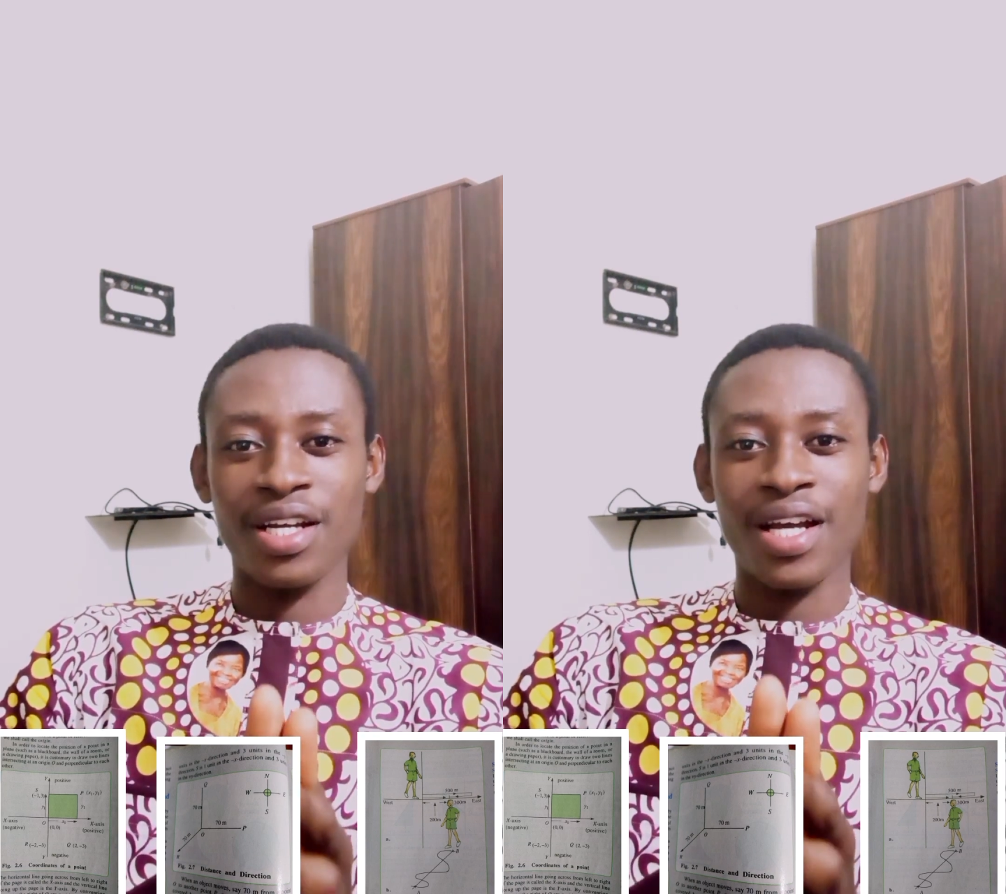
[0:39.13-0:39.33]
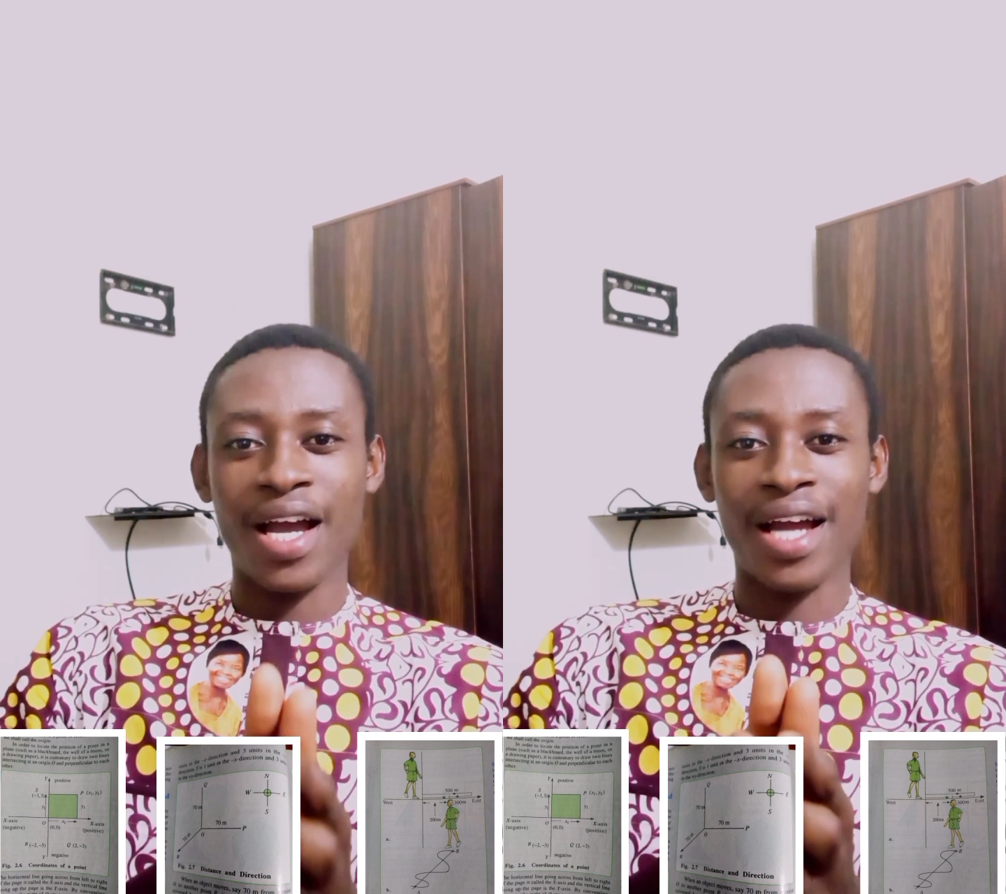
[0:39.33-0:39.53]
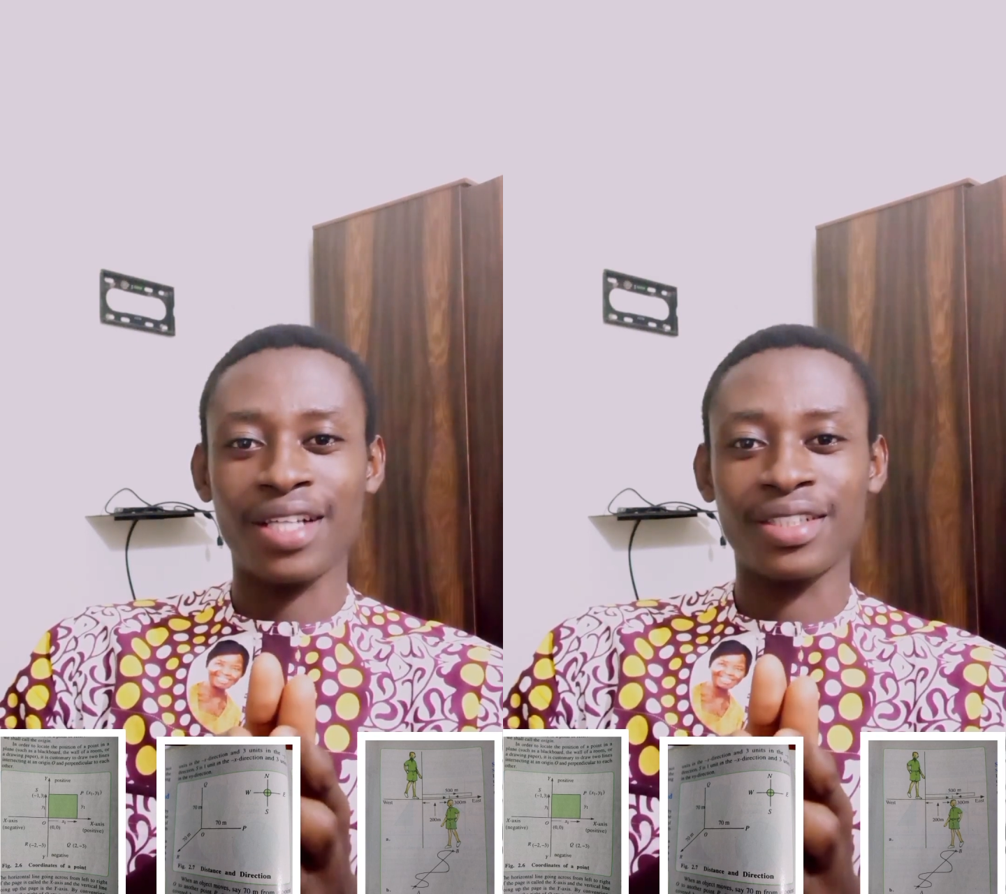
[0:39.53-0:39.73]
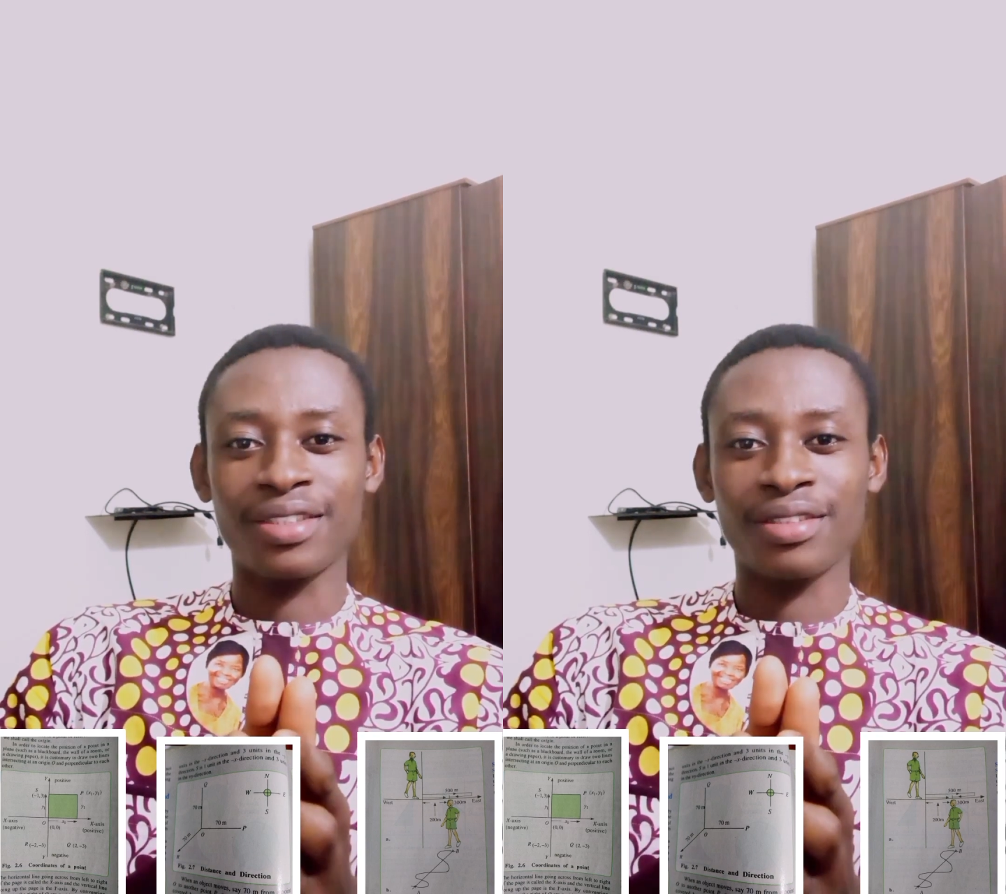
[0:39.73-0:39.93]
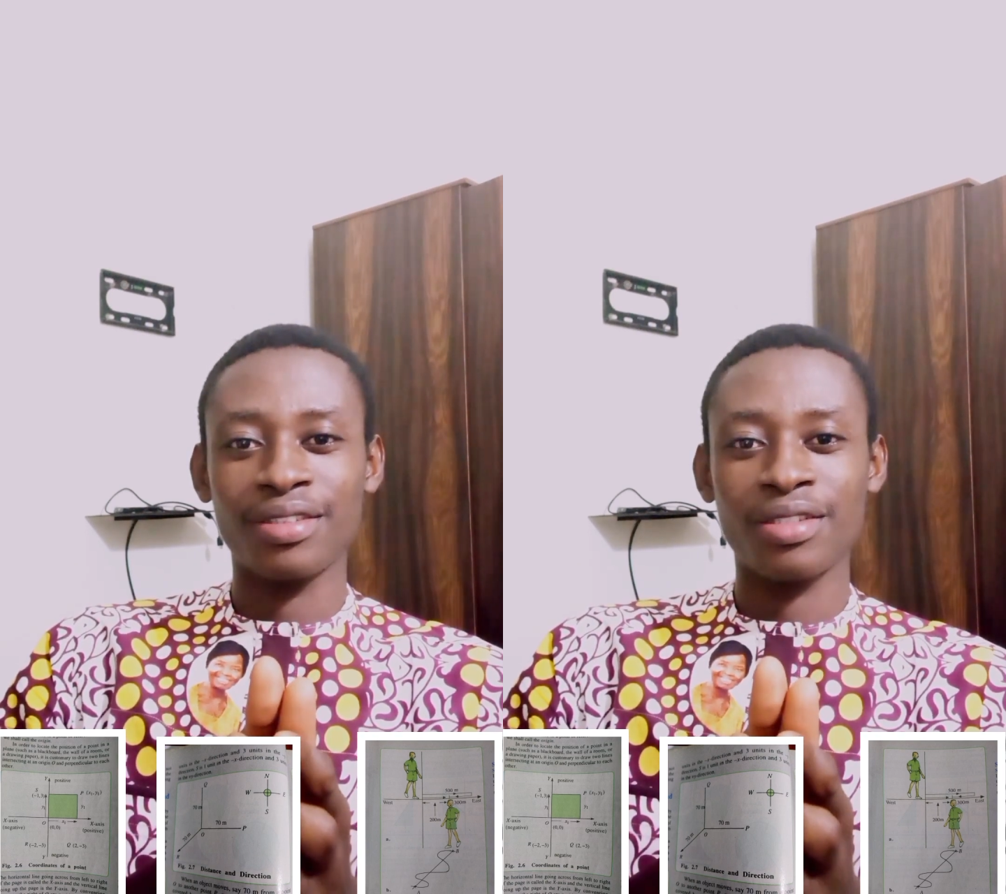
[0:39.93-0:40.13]

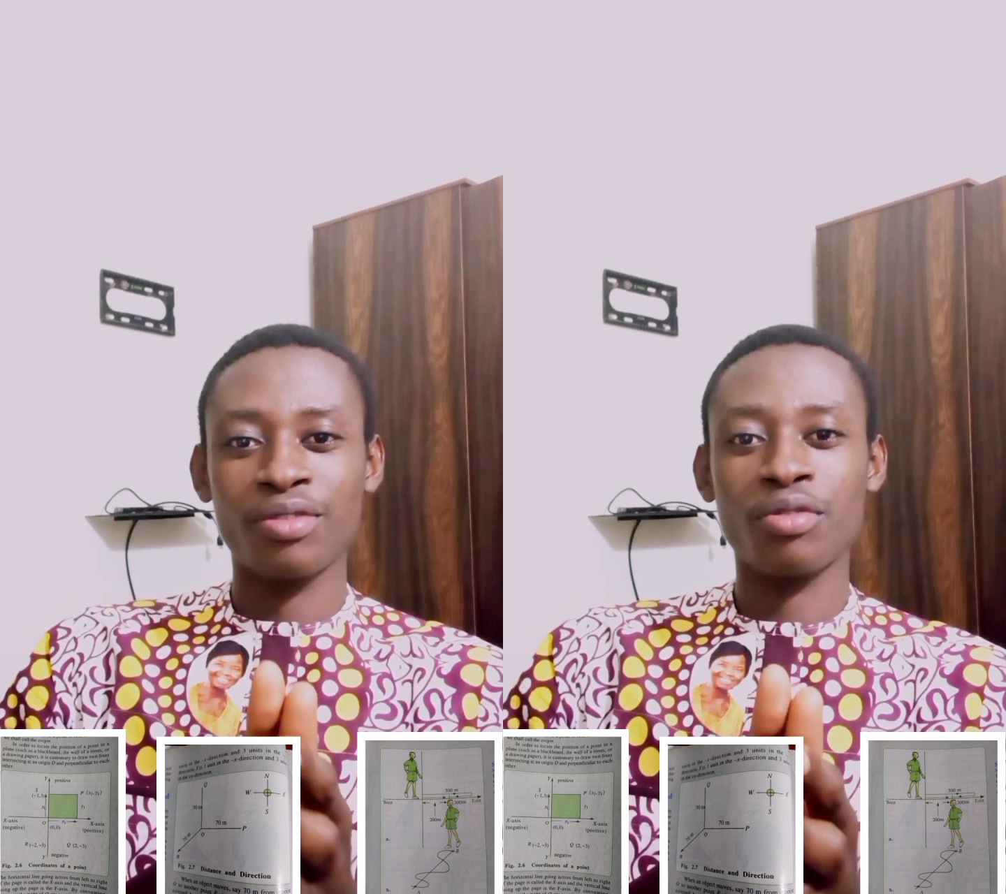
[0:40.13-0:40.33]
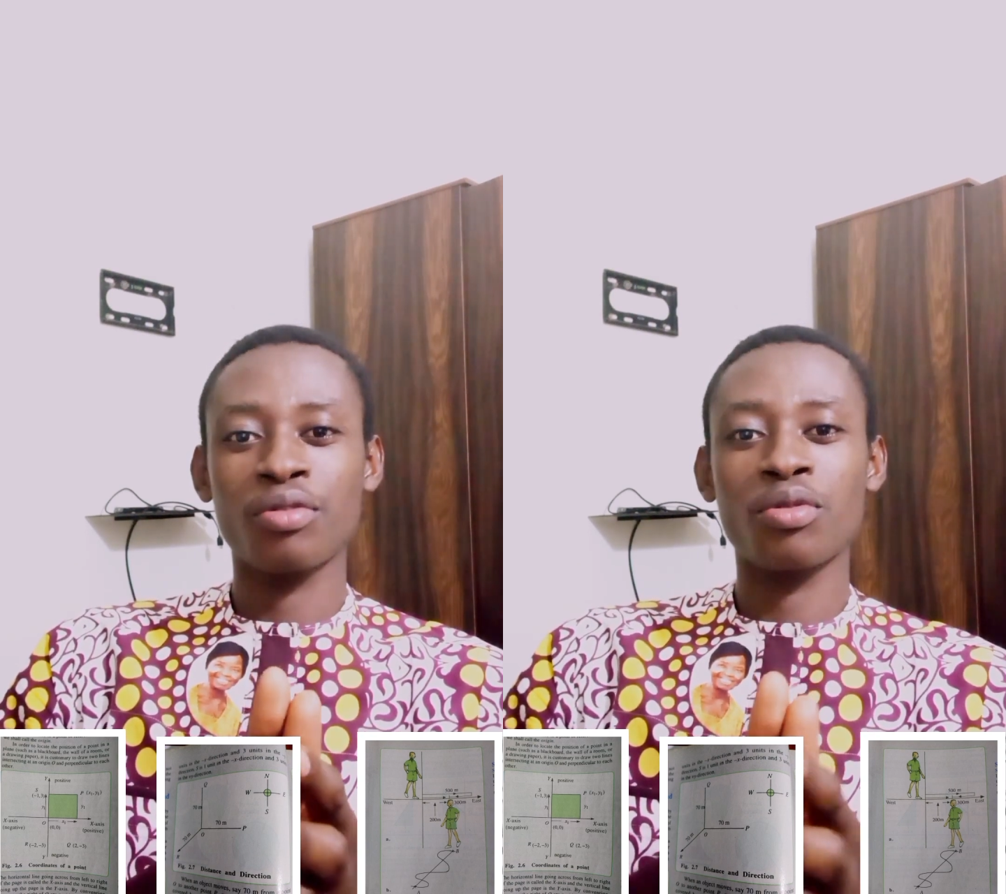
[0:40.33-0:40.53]
And to